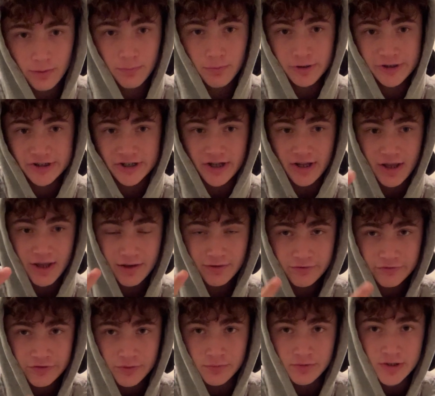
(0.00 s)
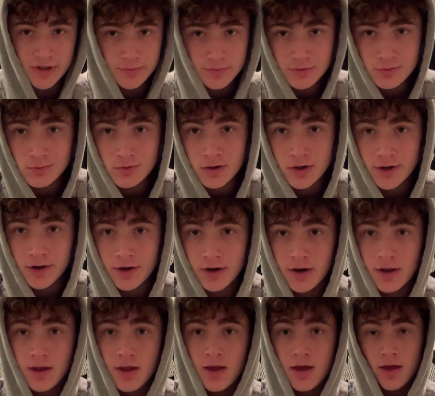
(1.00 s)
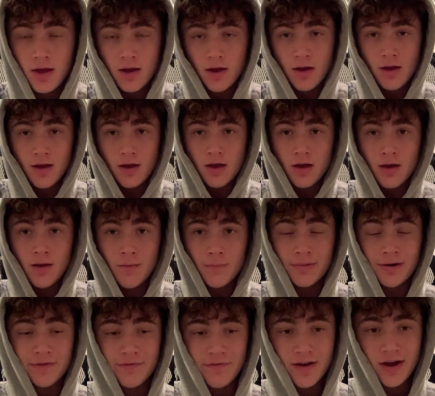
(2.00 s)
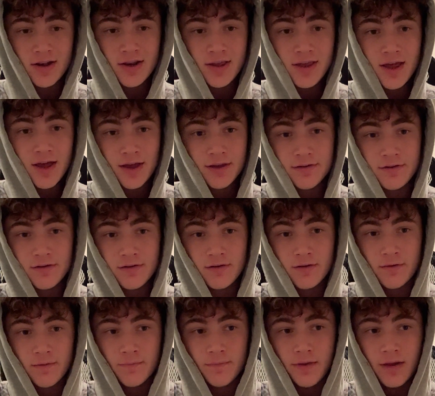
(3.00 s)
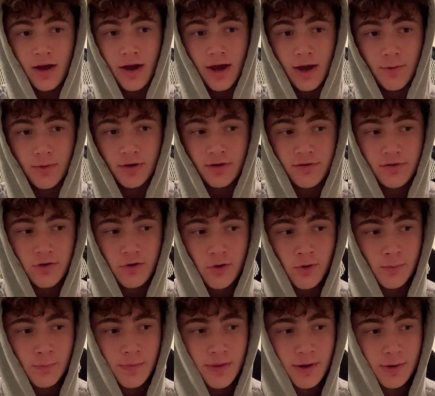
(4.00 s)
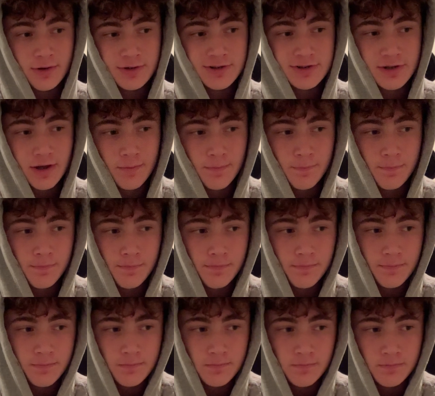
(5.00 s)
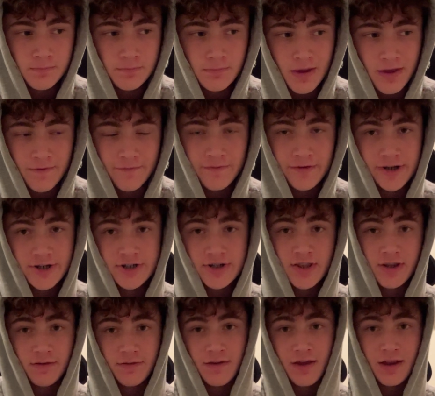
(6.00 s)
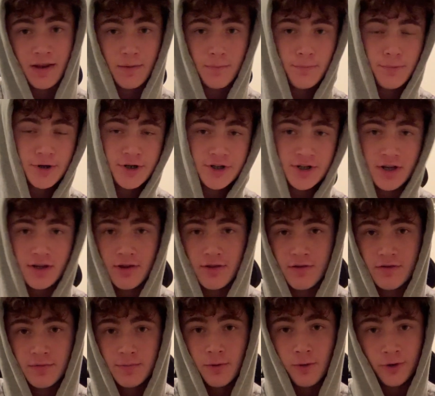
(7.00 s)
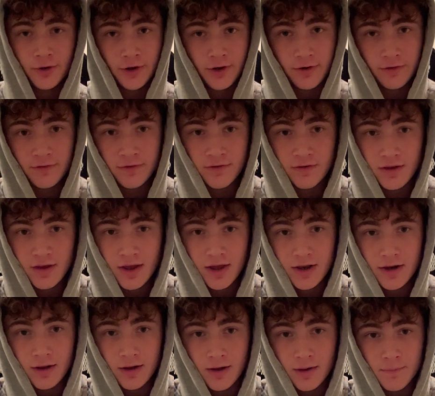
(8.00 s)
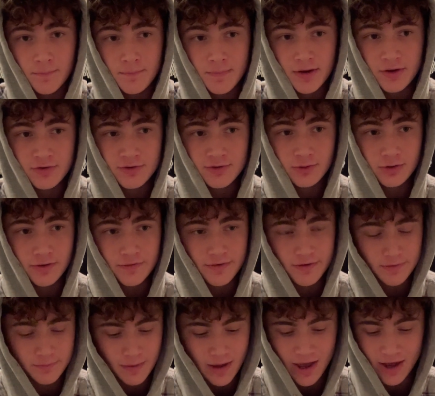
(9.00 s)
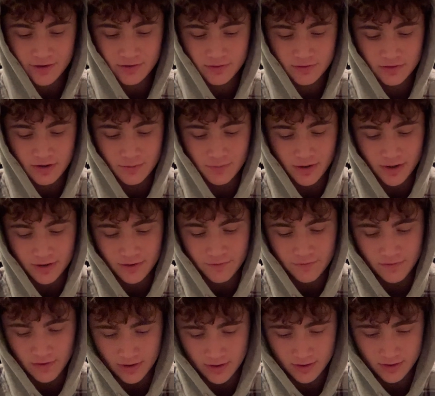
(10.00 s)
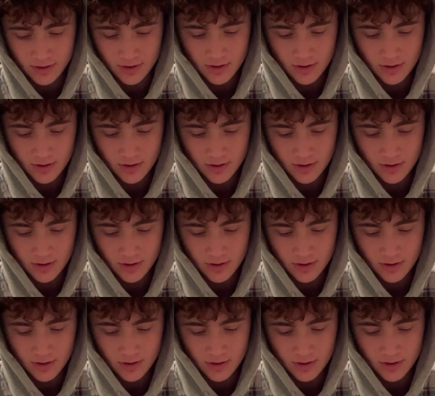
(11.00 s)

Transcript: pushing in from deeper water, but if I had to guess, I would assume there was some bait fish that is getting pushed into these boulders and a big school of these bass is coming in to feed.